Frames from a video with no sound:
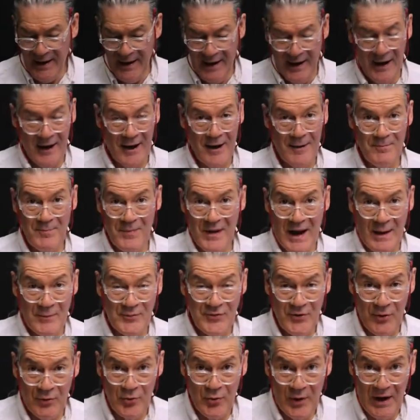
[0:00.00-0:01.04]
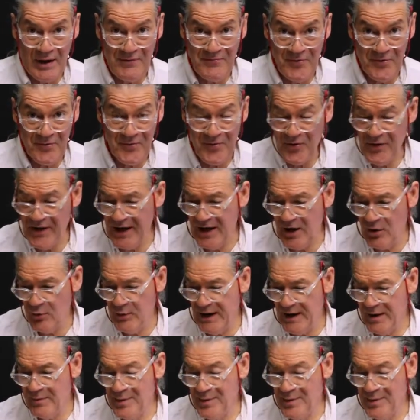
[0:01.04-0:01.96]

uh, I'm so grateful for that already